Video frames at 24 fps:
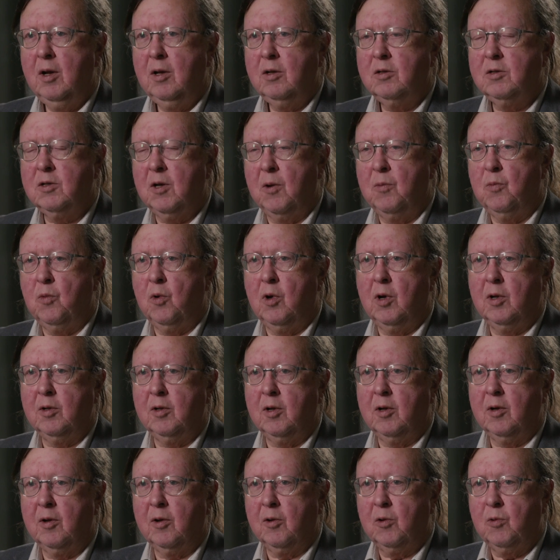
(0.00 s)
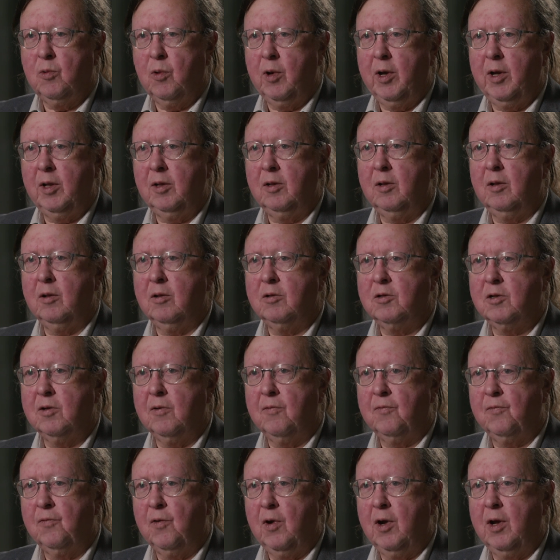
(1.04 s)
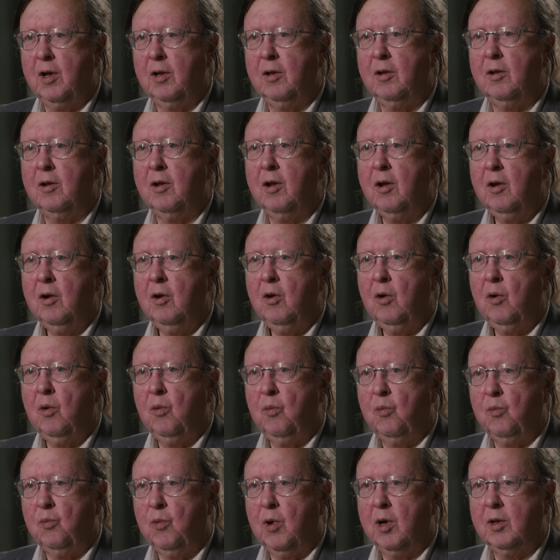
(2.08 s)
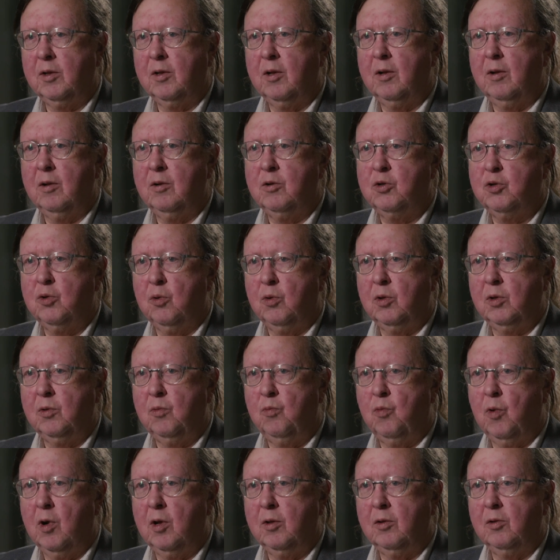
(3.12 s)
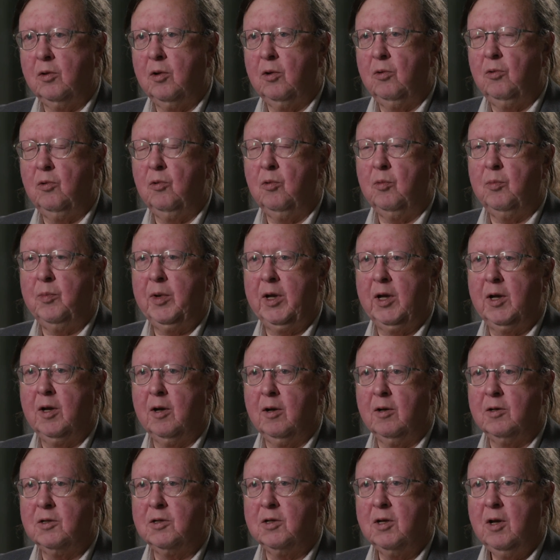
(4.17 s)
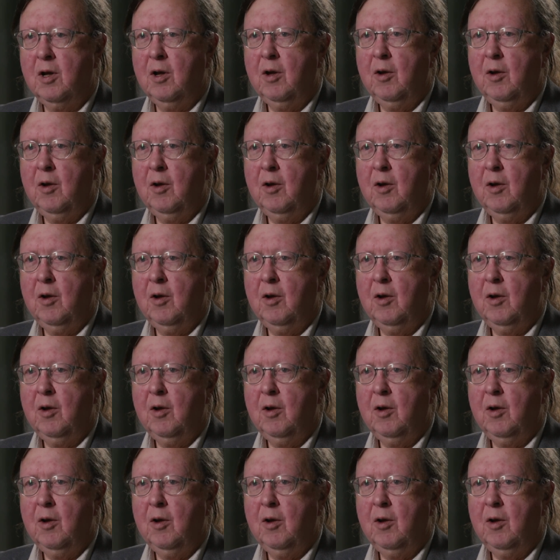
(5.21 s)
someone, an acquaintance, a friend, what should one do? Because,